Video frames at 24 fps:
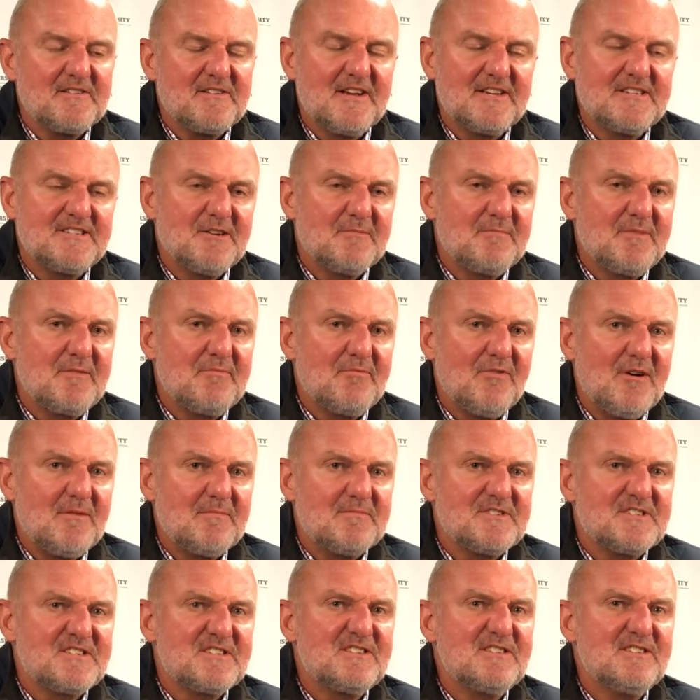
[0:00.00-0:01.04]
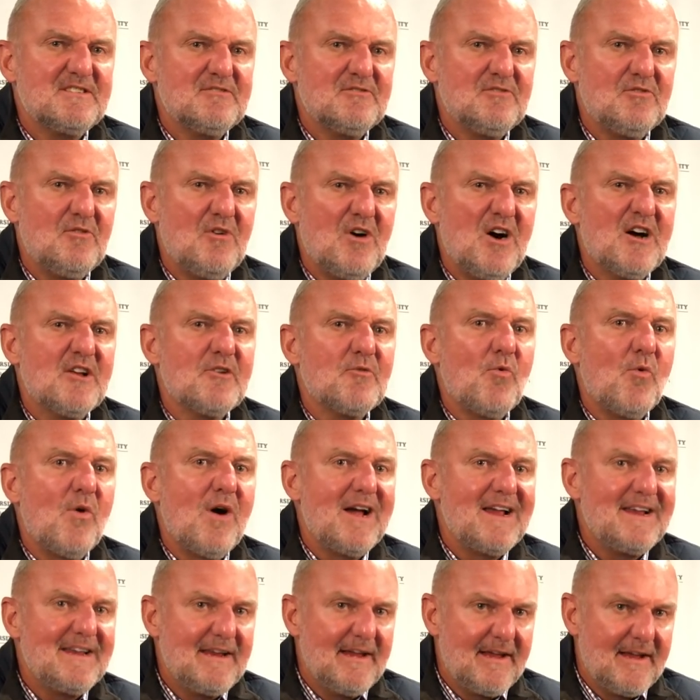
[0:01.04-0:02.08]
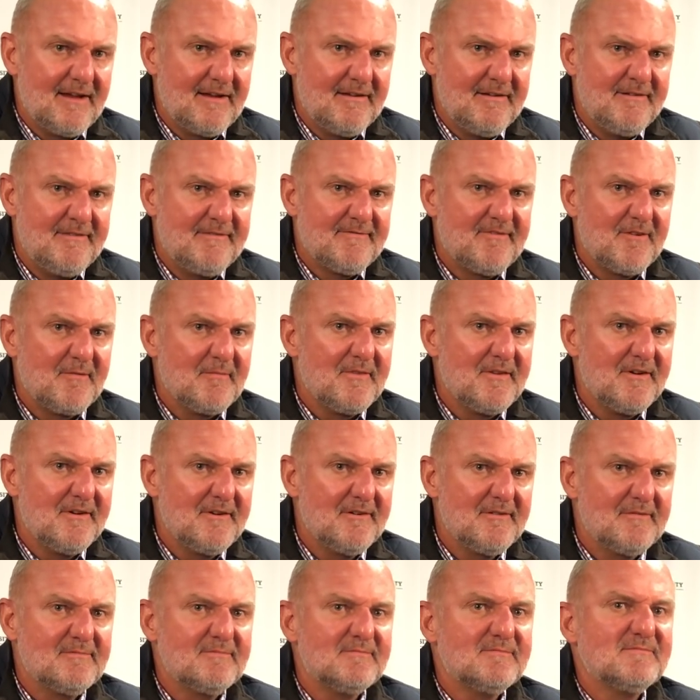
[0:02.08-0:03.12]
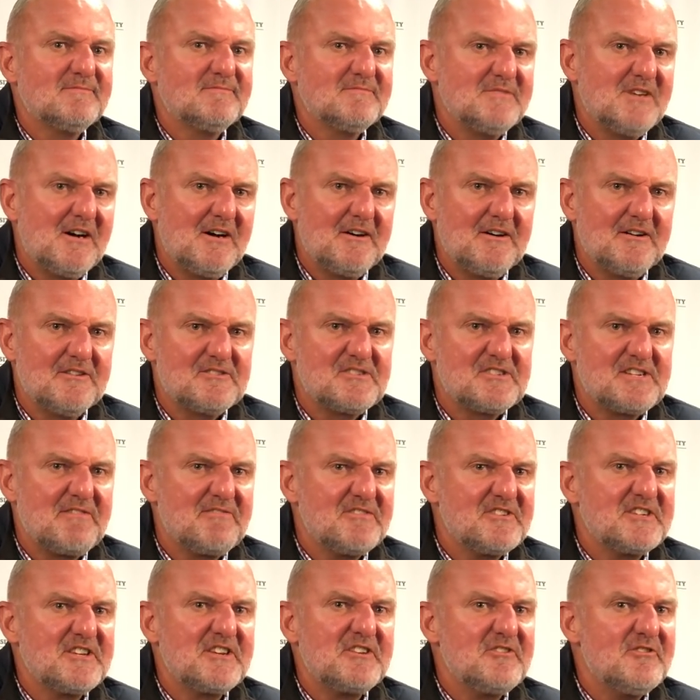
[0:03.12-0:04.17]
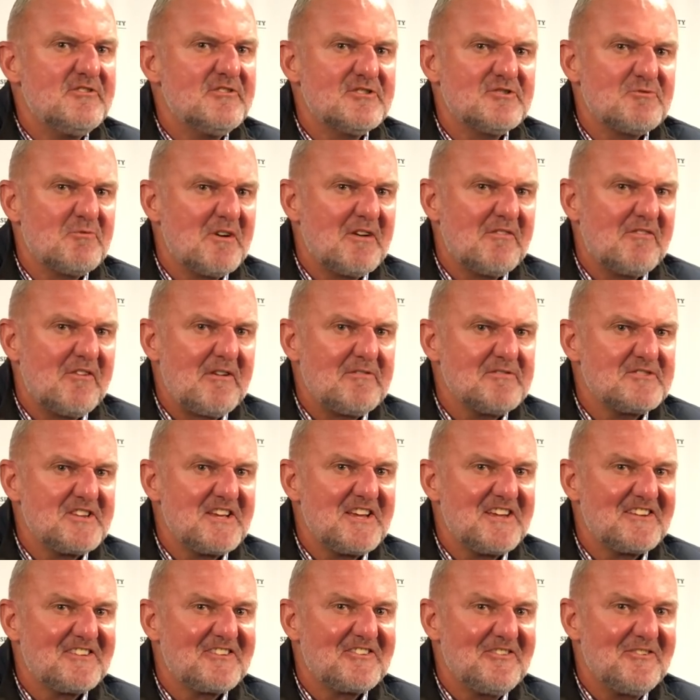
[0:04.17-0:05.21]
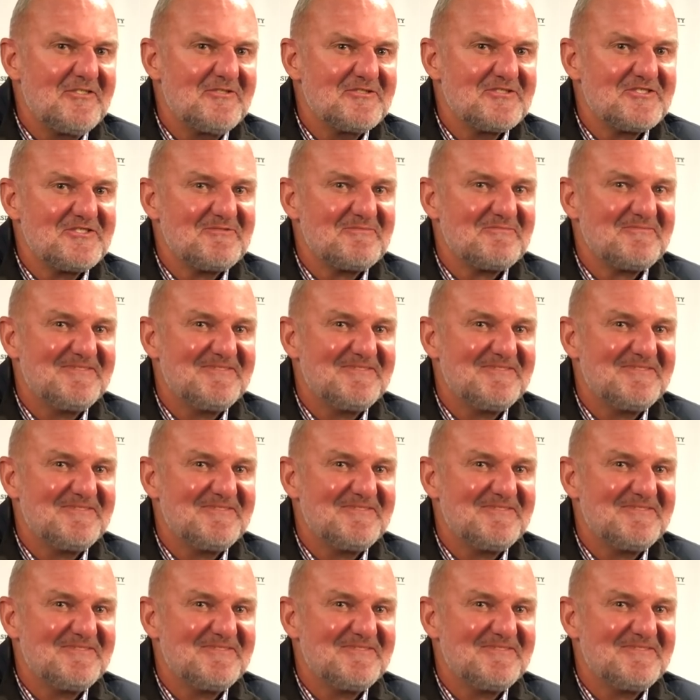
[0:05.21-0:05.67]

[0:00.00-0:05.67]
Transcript: I tell people I'm still unwinding from the 17 years or whatever I was a head coach.